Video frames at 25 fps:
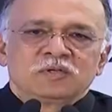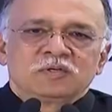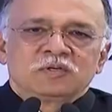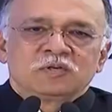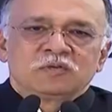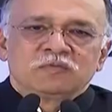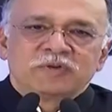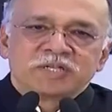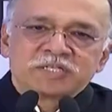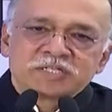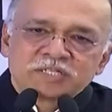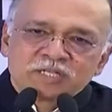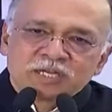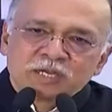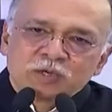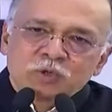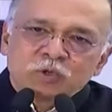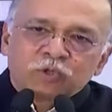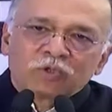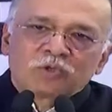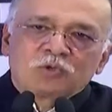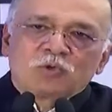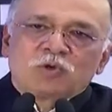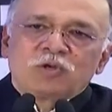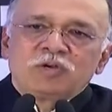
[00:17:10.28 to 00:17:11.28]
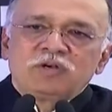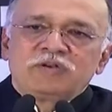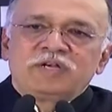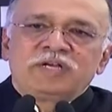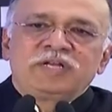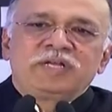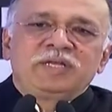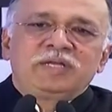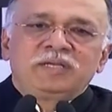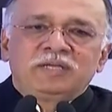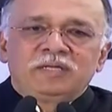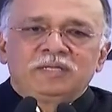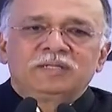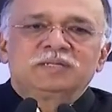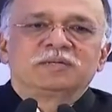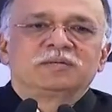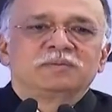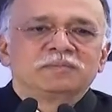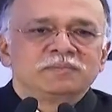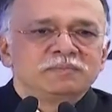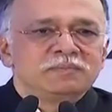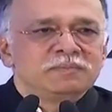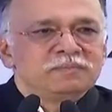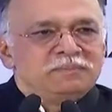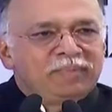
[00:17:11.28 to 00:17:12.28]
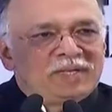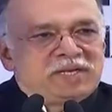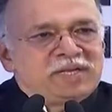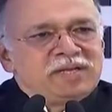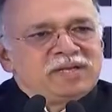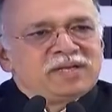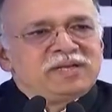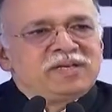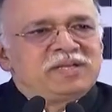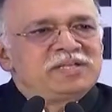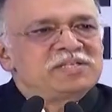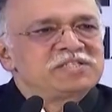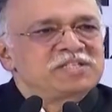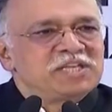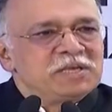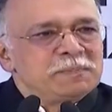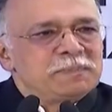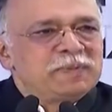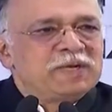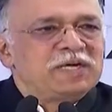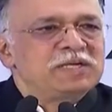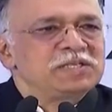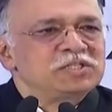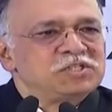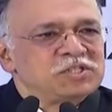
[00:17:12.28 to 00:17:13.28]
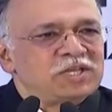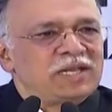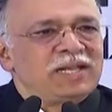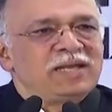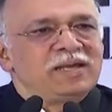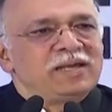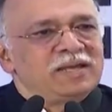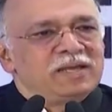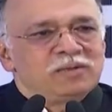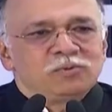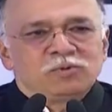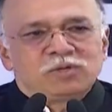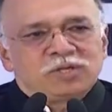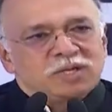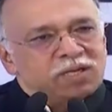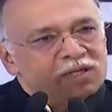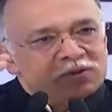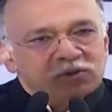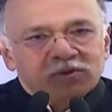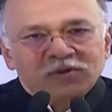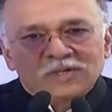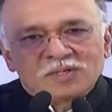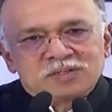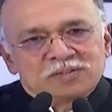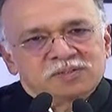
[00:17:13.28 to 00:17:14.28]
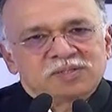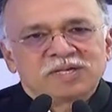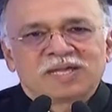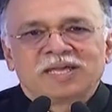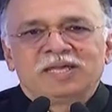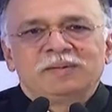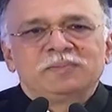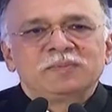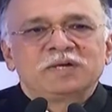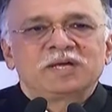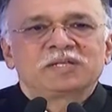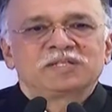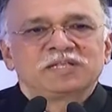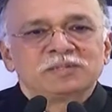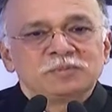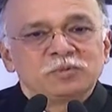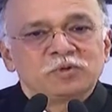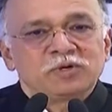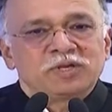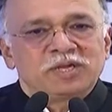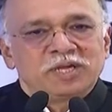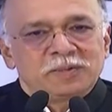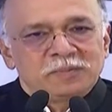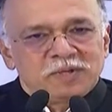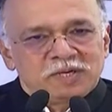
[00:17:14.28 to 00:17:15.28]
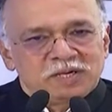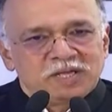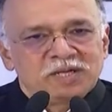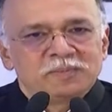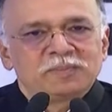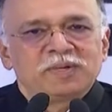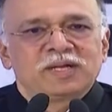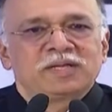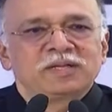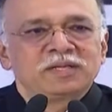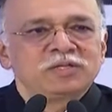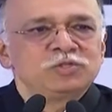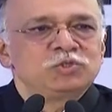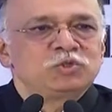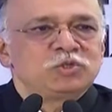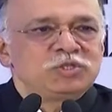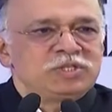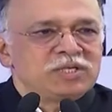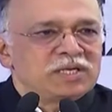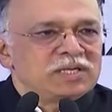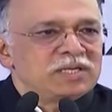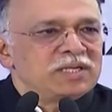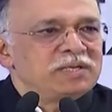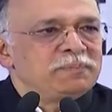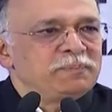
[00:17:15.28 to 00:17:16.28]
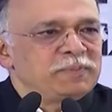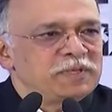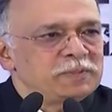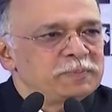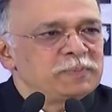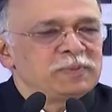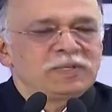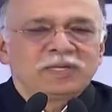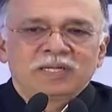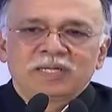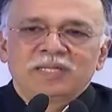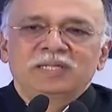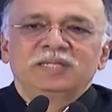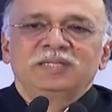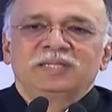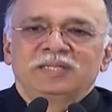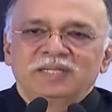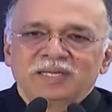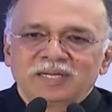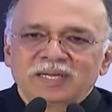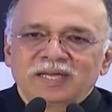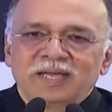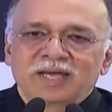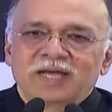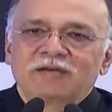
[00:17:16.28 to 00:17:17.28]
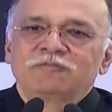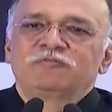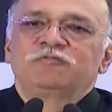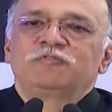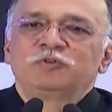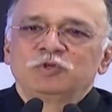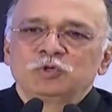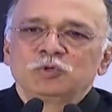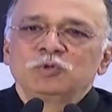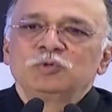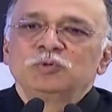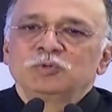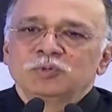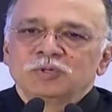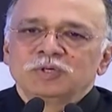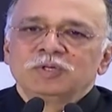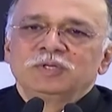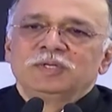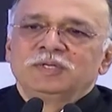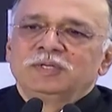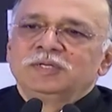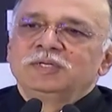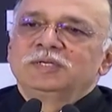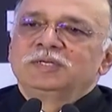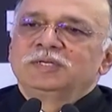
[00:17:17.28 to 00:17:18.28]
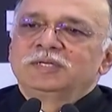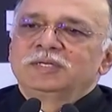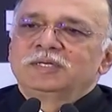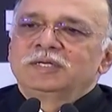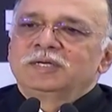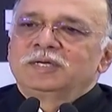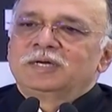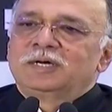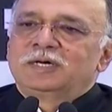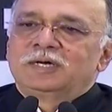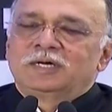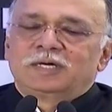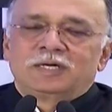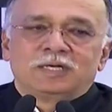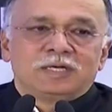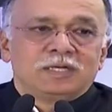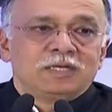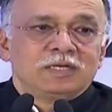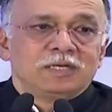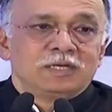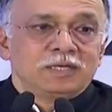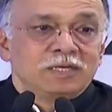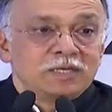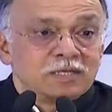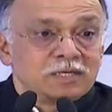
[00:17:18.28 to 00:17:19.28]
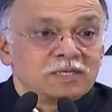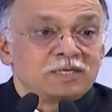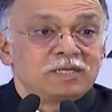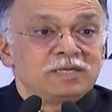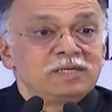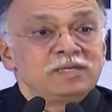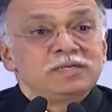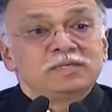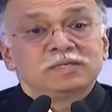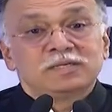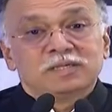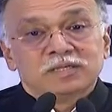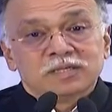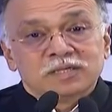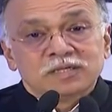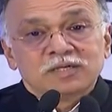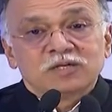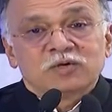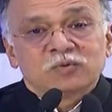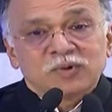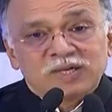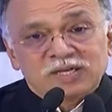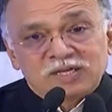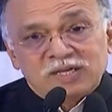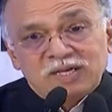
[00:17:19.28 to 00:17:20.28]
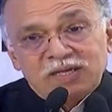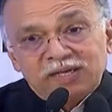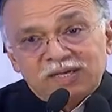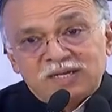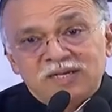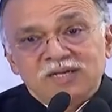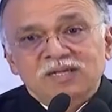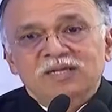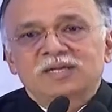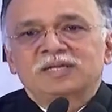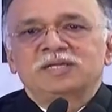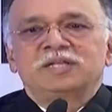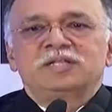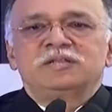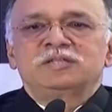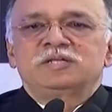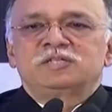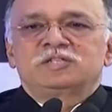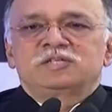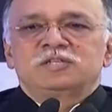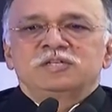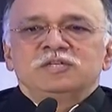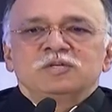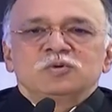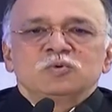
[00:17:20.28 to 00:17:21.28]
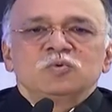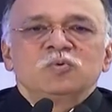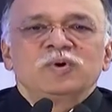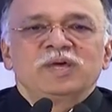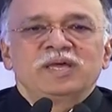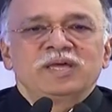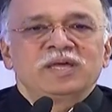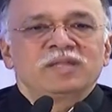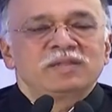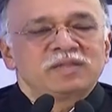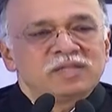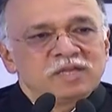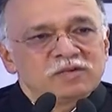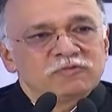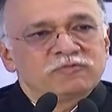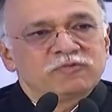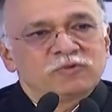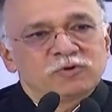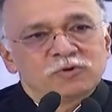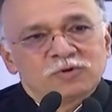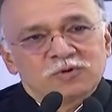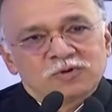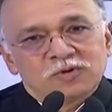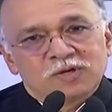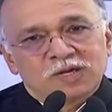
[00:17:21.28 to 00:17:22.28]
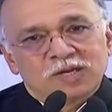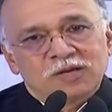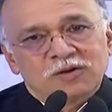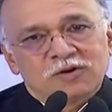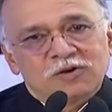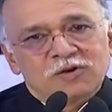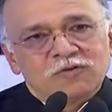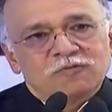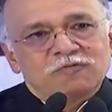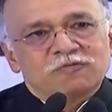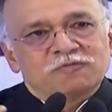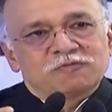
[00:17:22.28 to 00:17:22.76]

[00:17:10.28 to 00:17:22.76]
West ke log to already median age ke paar chale gaye, unka to time khatam ho gaya, but hamare jo young people hain, they have to learn quickly and learn in this new way, and therefore a lot of